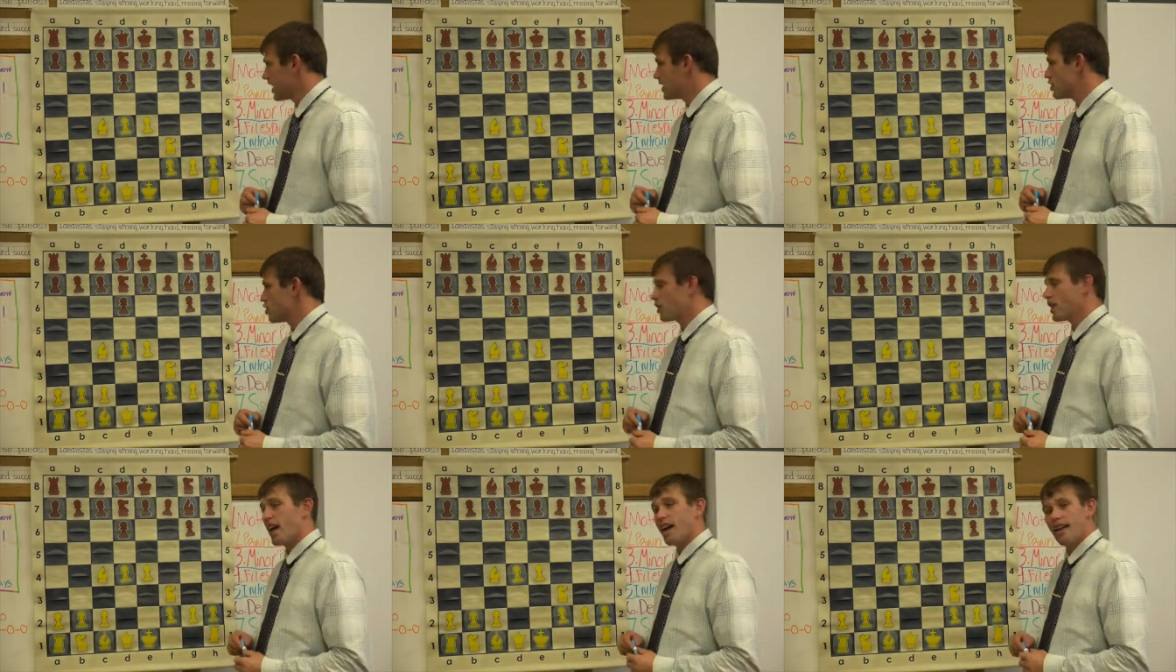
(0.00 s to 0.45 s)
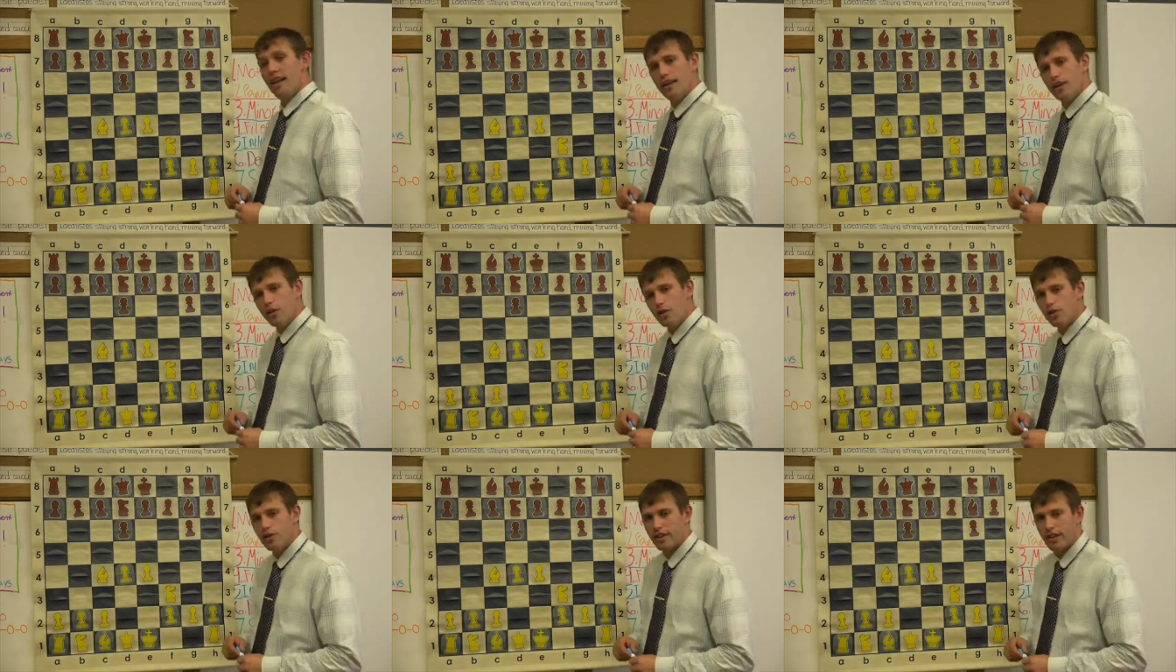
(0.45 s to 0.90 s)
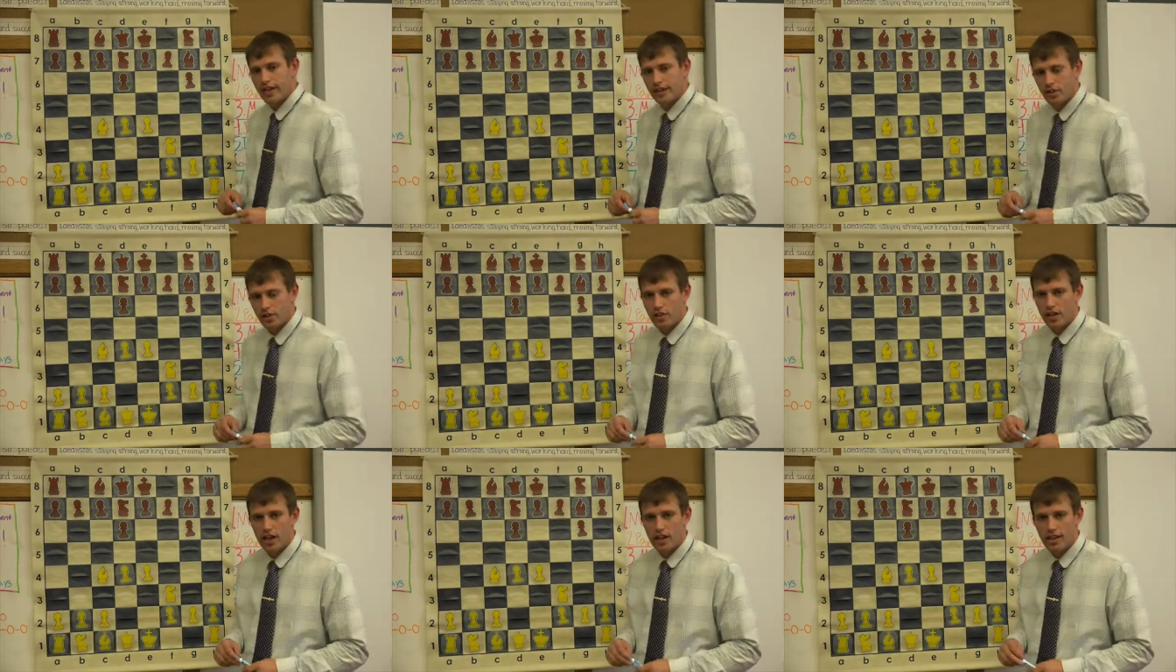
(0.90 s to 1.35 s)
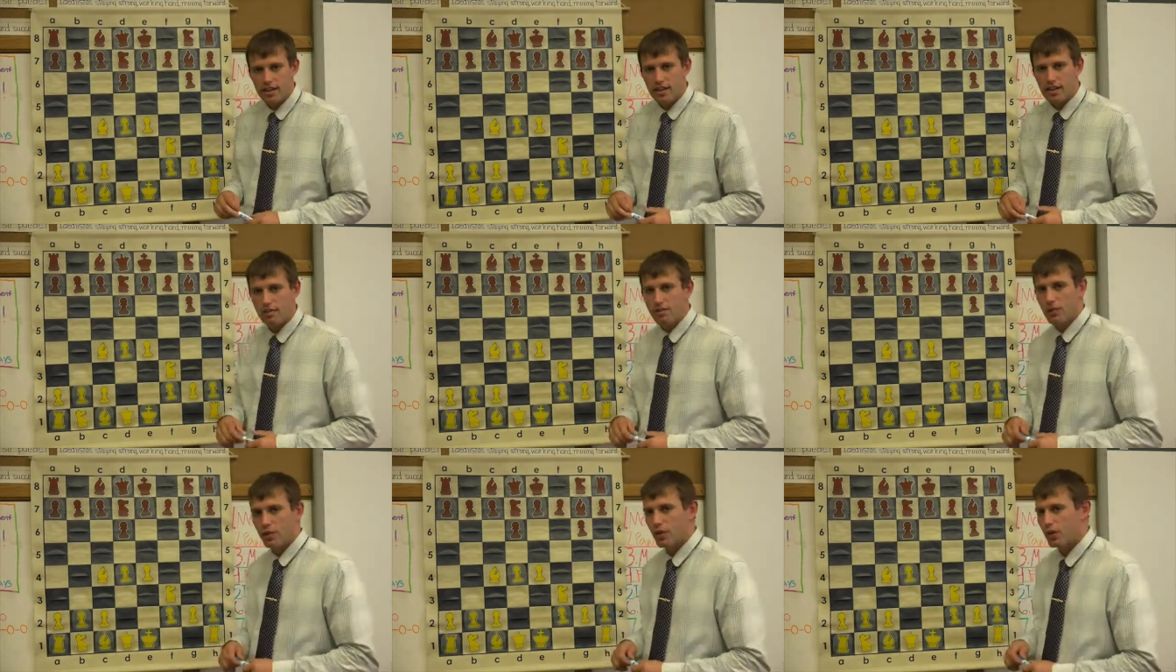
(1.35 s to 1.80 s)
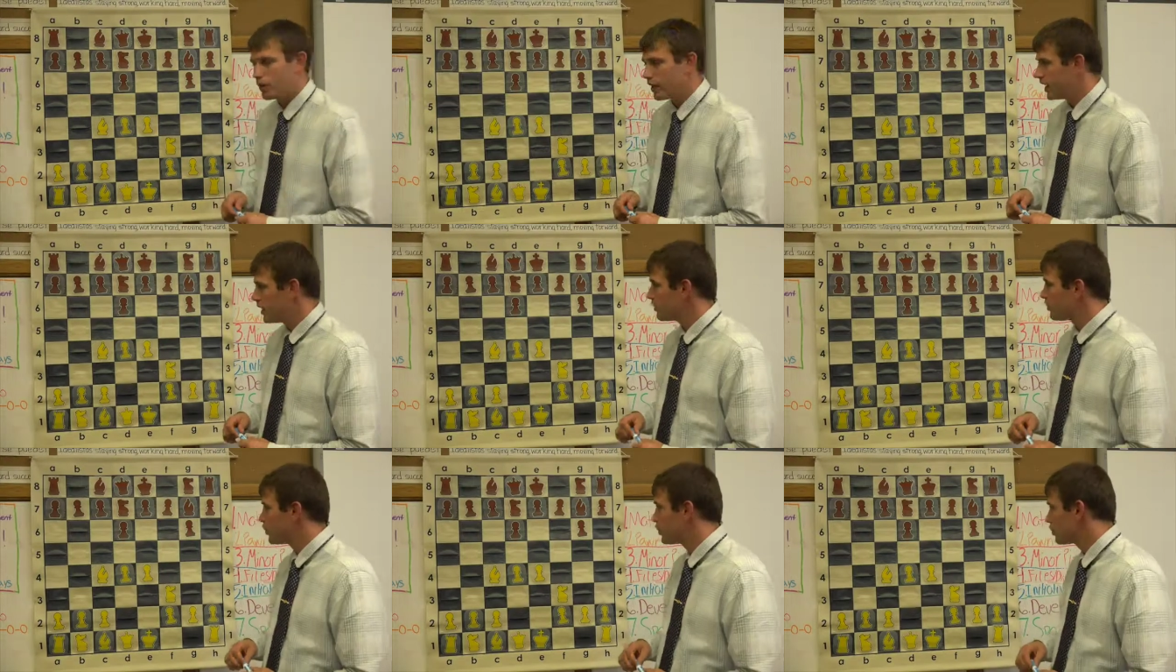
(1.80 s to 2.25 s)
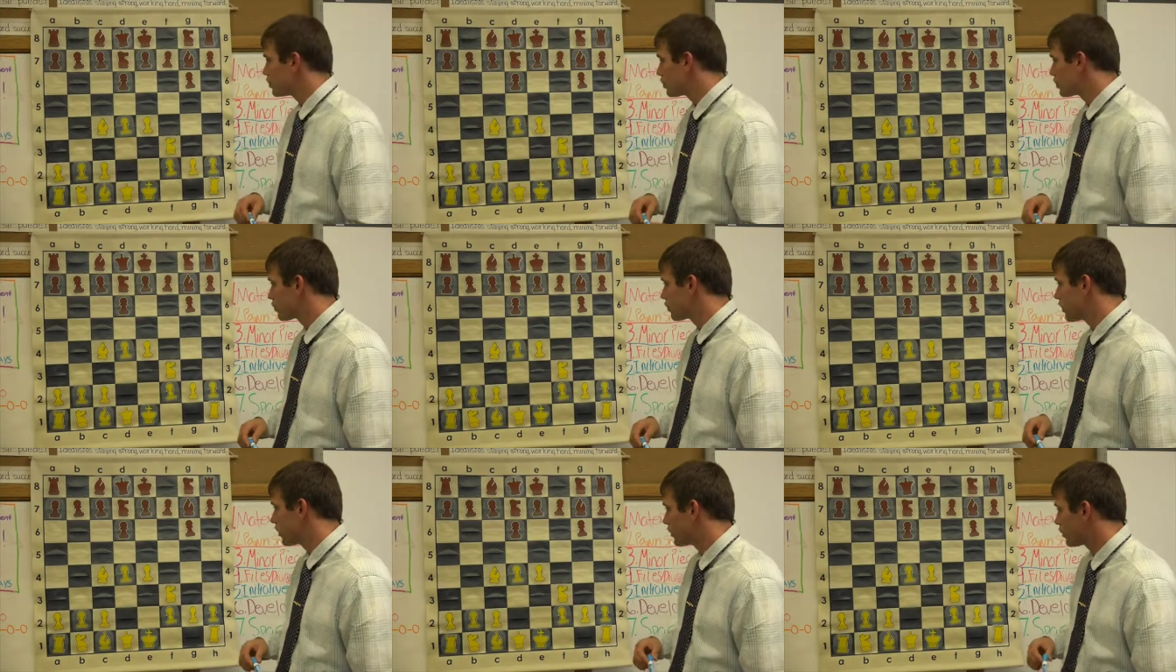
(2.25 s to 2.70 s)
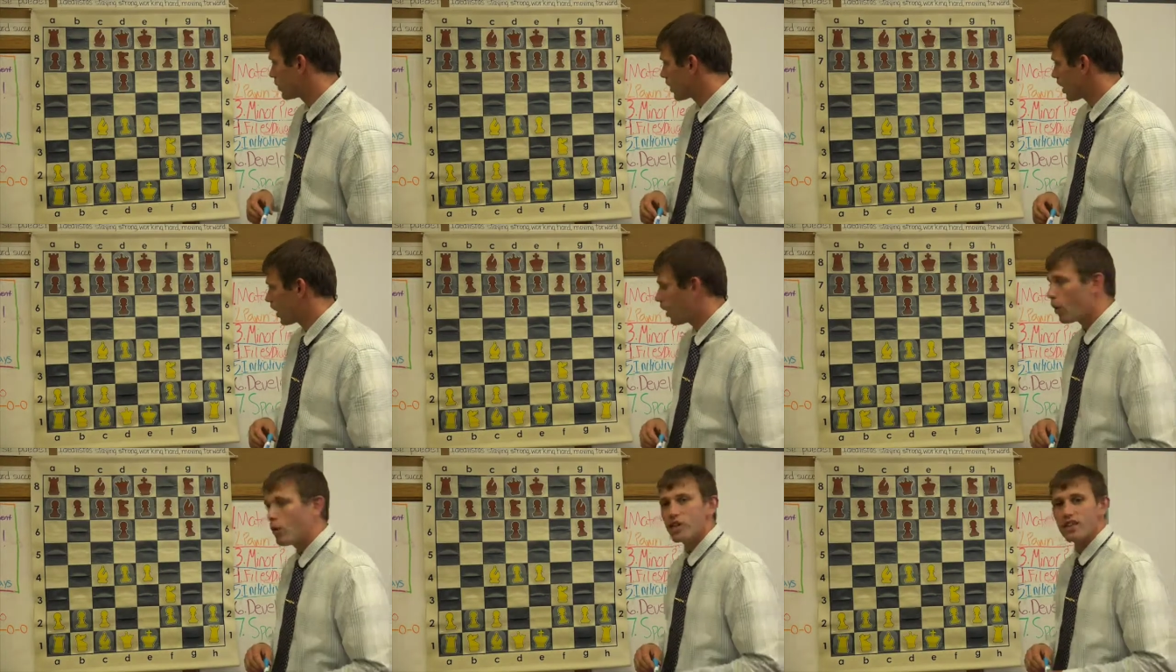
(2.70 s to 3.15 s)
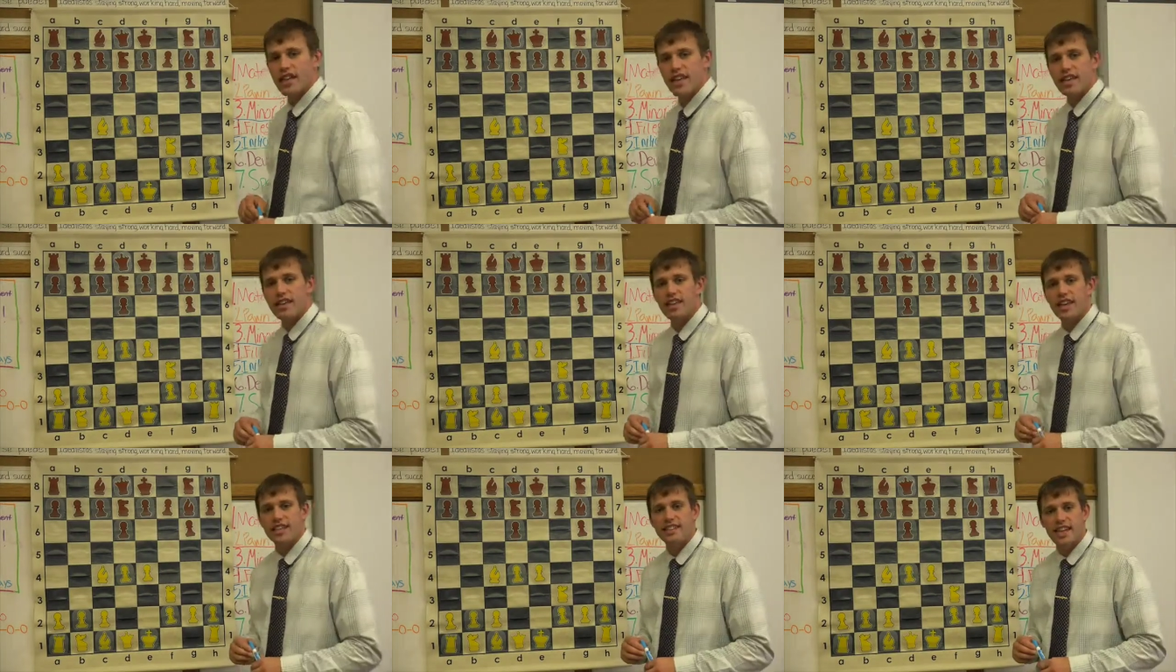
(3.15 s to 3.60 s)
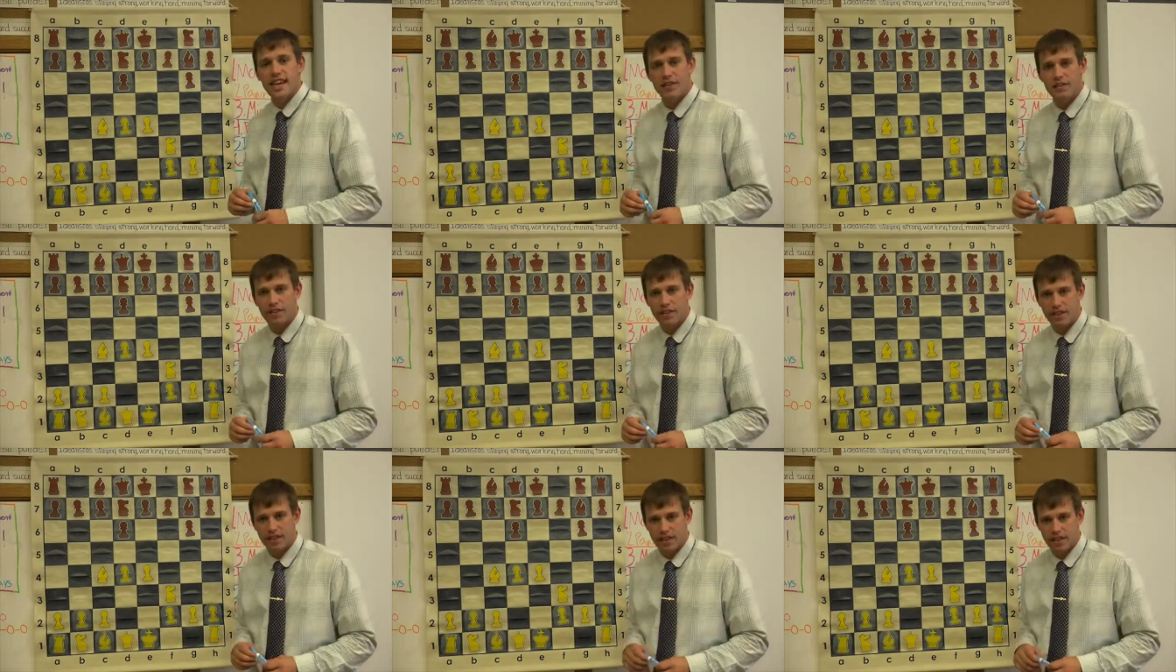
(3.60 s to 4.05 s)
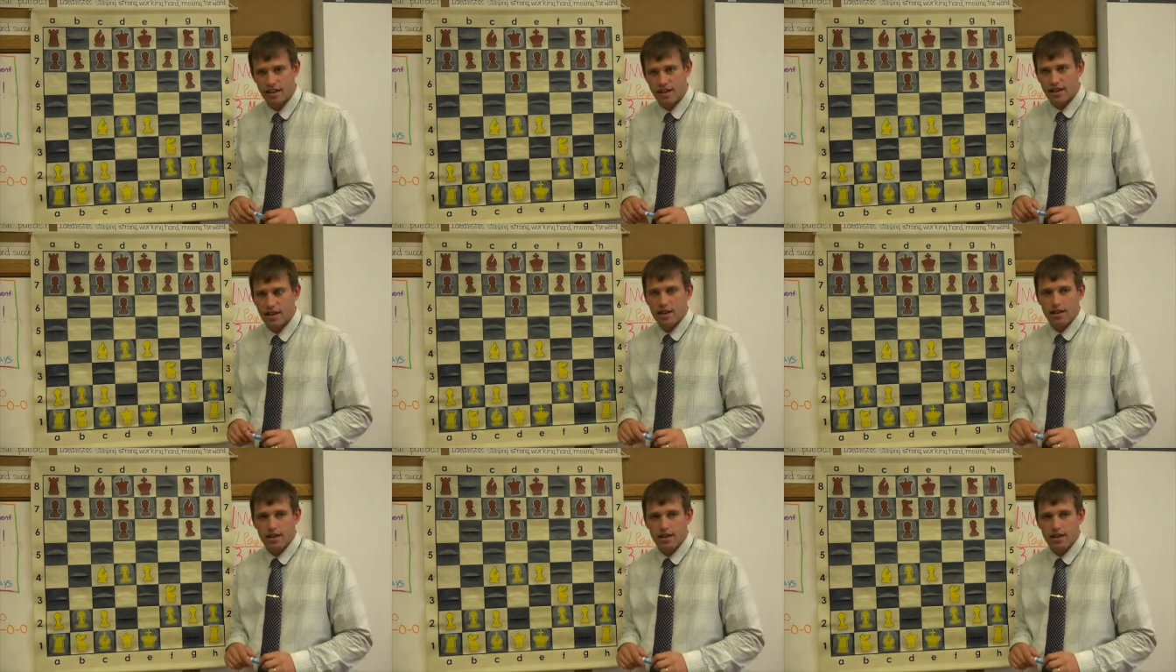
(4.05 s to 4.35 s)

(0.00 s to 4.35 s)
And you can't do that. You got to keep your creative juices flowing. You got to always analyze everything.